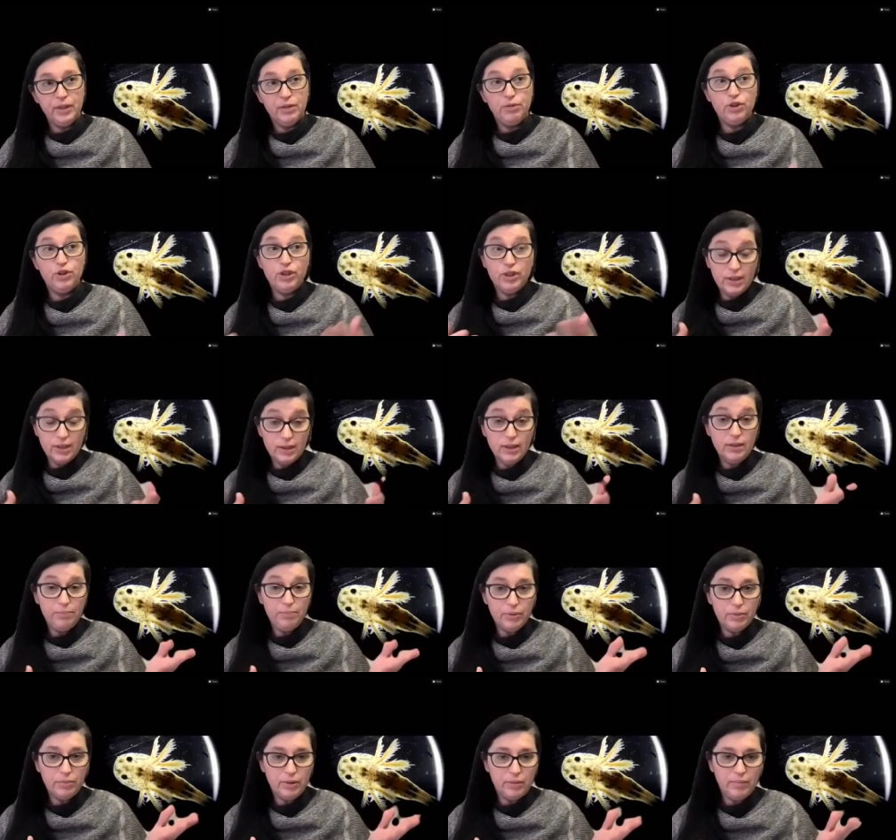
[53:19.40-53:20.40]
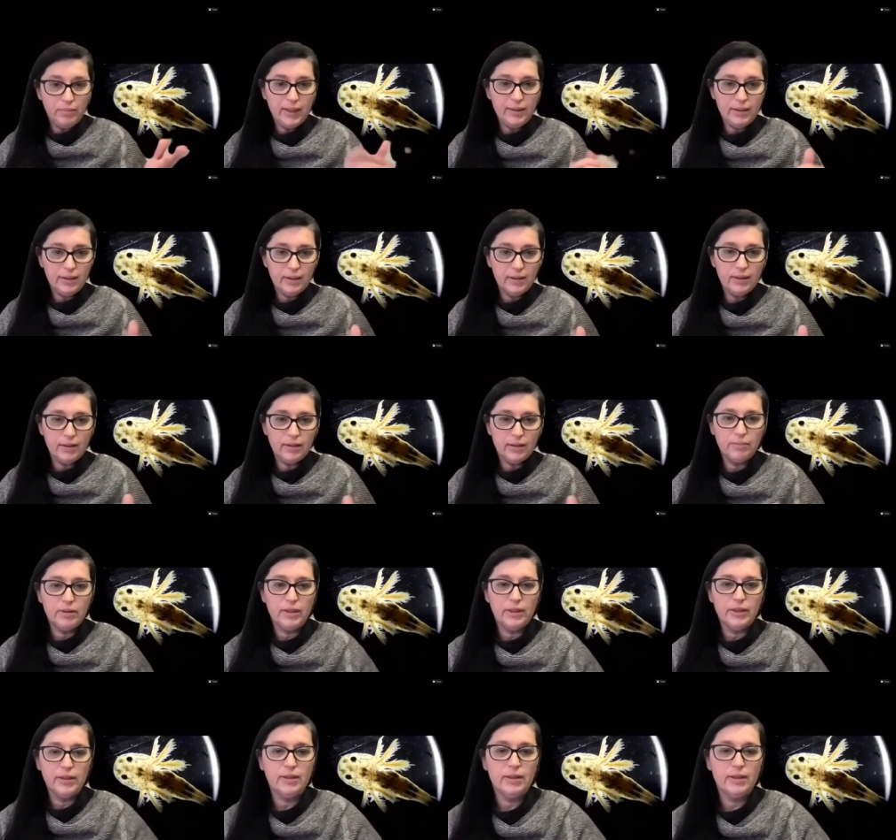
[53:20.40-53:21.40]
is still problematic here
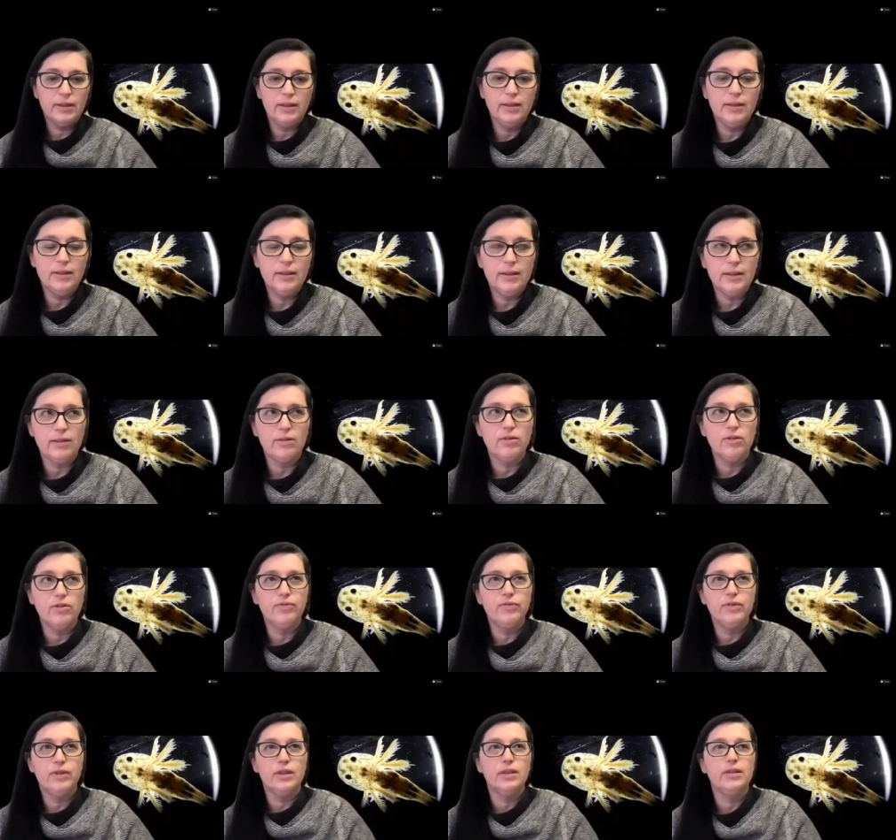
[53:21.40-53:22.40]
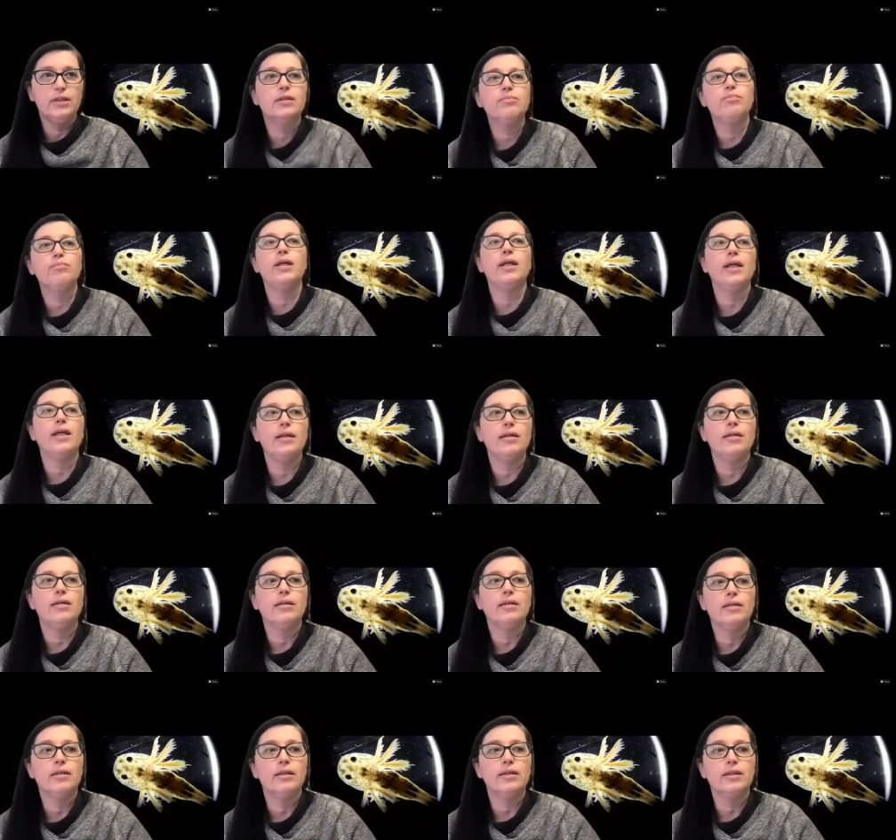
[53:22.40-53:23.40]
about us, instead of this
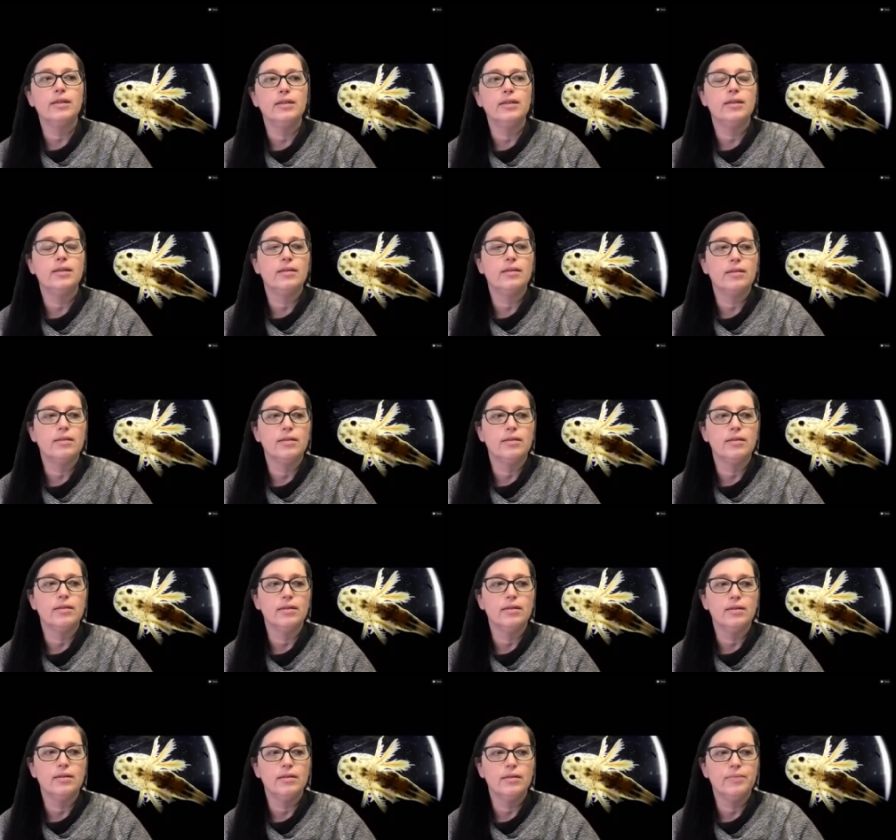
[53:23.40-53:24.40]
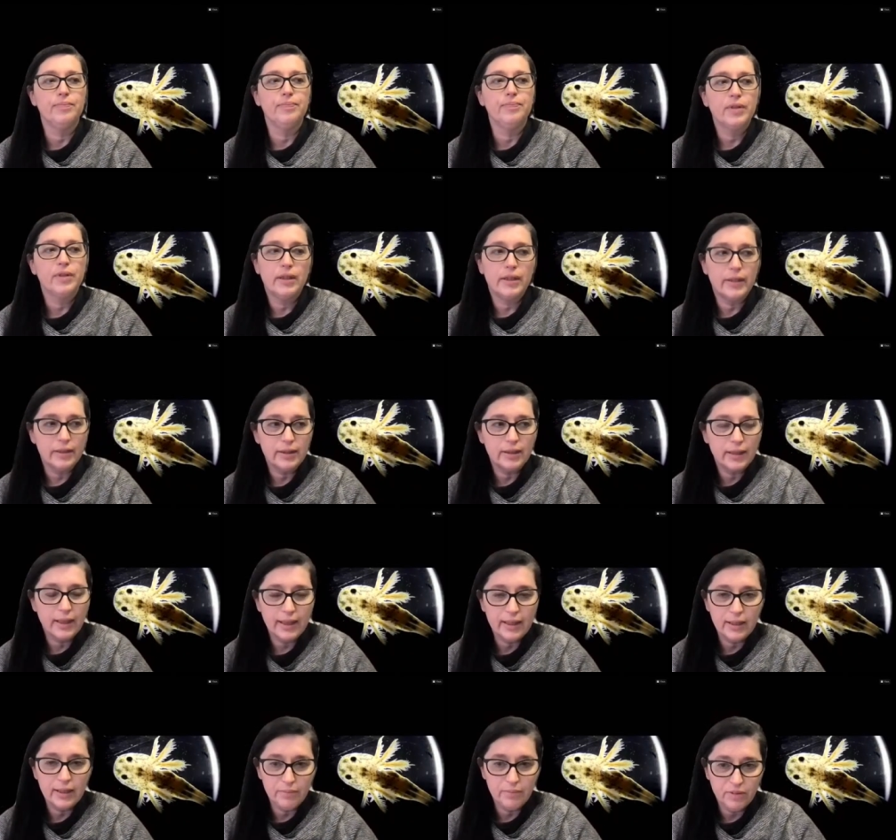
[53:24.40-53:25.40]
main artistical art
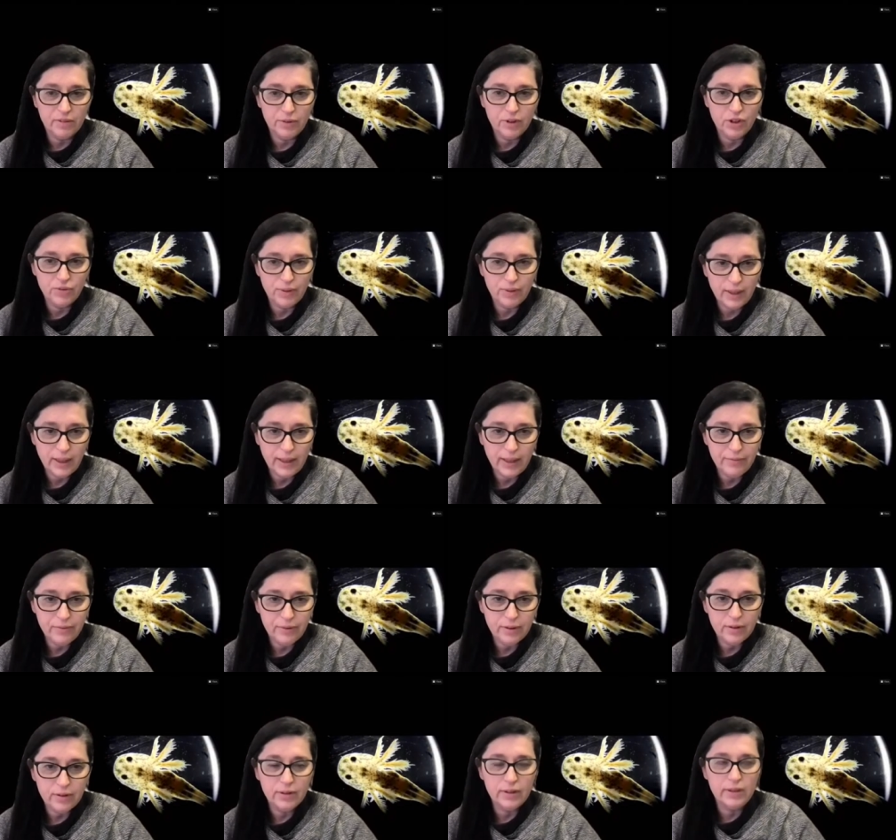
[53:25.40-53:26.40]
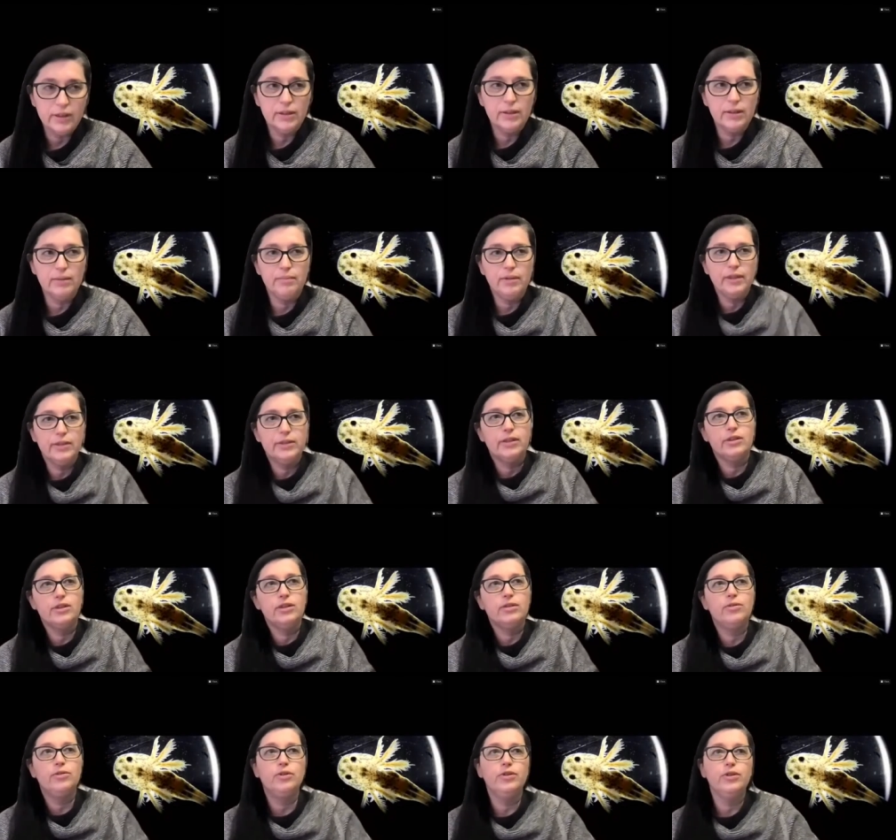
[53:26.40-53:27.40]
academy which we have. There is some other
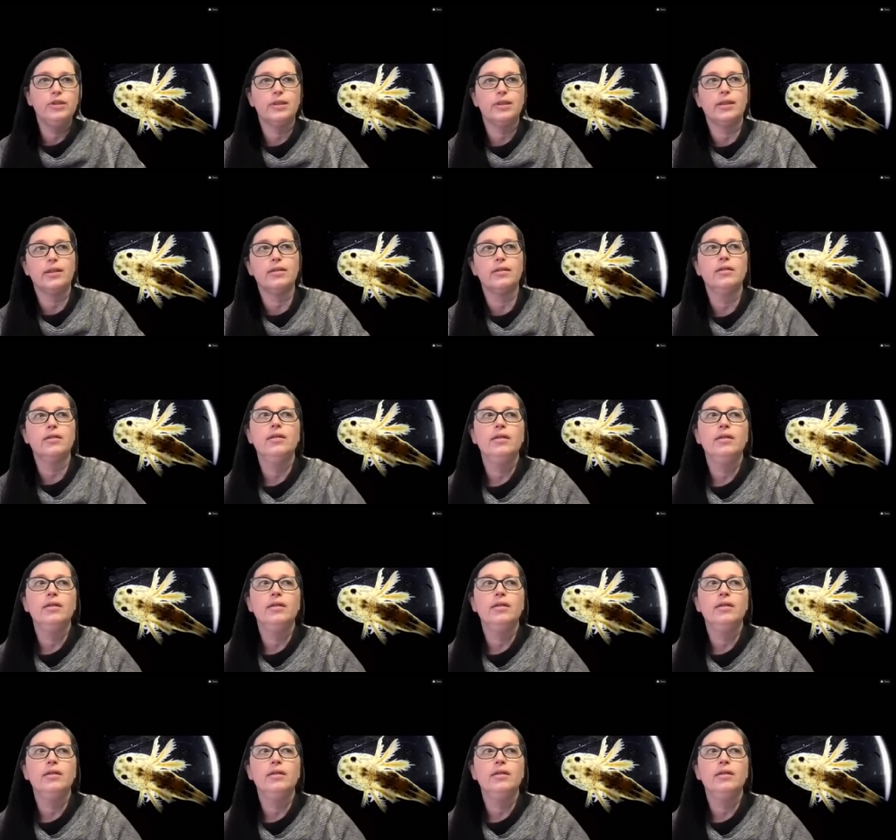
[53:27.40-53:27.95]
schools like